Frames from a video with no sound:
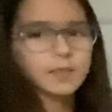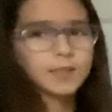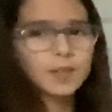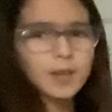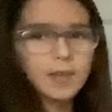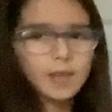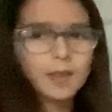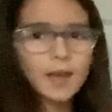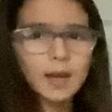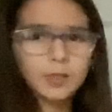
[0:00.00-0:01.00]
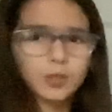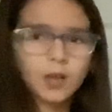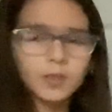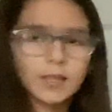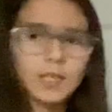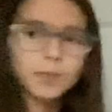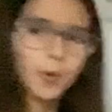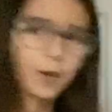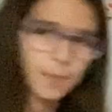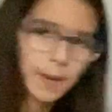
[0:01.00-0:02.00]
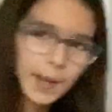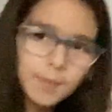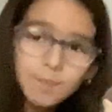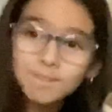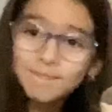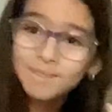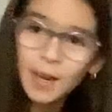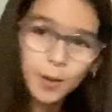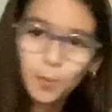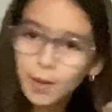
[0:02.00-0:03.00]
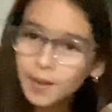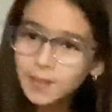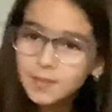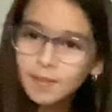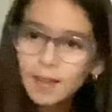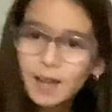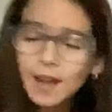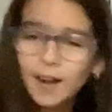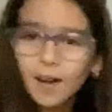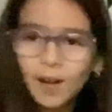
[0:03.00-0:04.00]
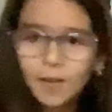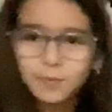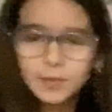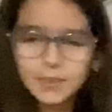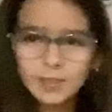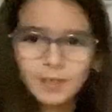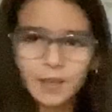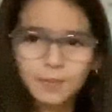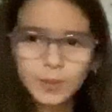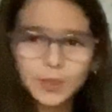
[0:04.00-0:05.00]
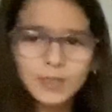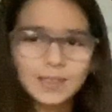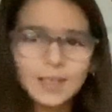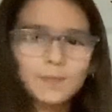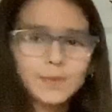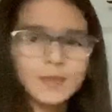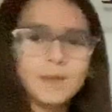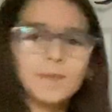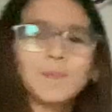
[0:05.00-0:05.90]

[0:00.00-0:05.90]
Tiki the hedgehog / porcupine. I don't know what it is. This is her where she sleeps.